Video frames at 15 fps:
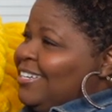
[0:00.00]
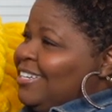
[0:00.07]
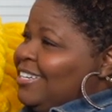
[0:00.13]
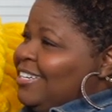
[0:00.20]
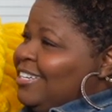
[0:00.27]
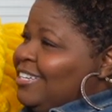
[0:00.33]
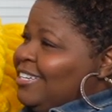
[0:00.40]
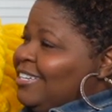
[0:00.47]

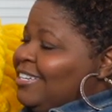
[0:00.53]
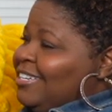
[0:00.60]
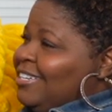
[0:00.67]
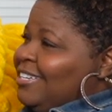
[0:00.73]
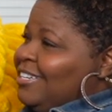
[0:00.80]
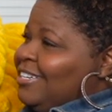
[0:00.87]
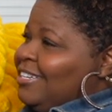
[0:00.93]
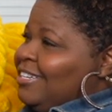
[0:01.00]

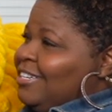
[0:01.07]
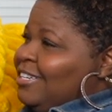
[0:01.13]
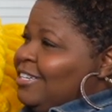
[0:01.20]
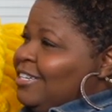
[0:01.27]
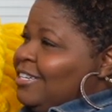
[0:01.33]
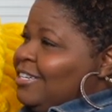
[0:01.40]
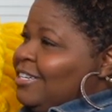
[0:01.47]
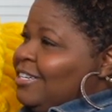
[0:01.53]

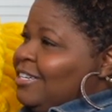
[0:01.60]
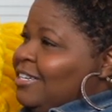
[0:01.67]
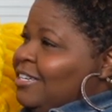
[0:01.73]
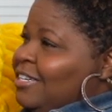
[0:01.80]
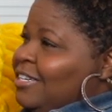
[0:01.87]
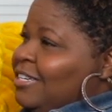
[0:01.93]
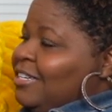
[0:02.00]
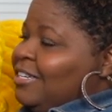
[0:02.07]

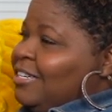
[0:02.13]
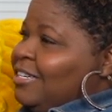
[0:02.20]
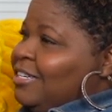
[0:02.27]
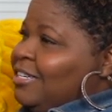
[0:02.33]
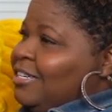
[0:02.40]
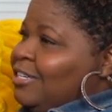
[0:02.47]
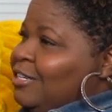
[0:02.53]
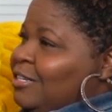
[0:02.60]

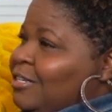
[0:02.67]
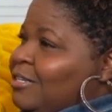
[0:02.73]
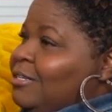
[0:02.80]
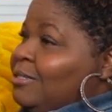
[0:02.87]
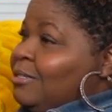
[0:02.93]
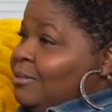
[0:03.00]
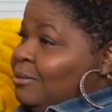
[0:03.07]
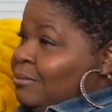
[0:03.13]

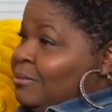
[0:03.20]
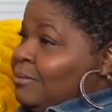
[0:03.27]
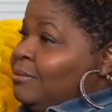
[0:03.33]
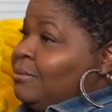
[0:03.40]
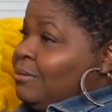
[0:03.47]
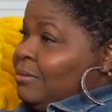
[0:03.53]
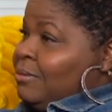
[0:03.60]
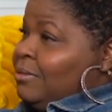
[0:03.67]

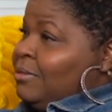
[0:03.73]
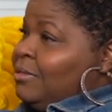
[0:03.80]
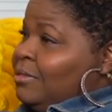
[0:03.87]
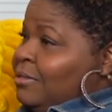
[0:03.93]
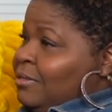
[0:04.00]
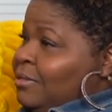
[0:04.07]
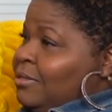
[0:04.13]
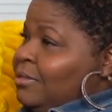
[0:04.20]

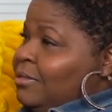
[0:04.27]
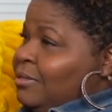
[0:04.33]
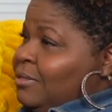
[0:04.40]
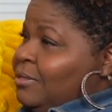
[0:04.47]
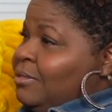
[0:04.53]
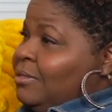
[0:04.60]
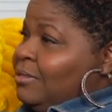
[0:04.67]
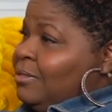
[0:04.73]

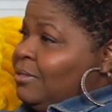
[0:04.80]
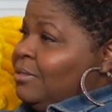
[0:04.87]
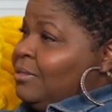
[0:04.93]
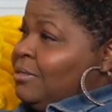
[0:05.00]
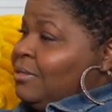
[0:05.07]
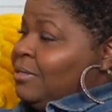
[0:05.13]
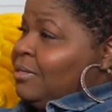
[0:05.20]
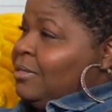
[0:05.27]

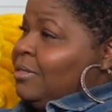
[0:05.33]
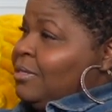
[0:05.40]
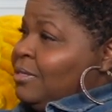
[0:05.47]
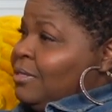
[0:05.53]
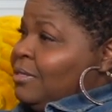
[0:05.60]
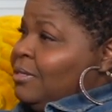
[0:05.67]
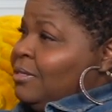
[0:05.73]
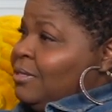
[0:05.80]

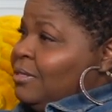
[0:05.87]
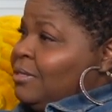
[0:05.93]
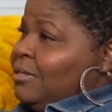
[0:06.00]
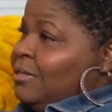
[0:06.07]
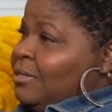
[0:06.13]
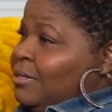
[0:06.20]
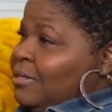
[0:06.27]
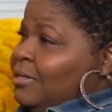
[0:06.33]

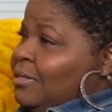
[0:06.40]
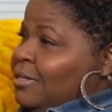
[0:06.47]
No words are spoken by the person on screen.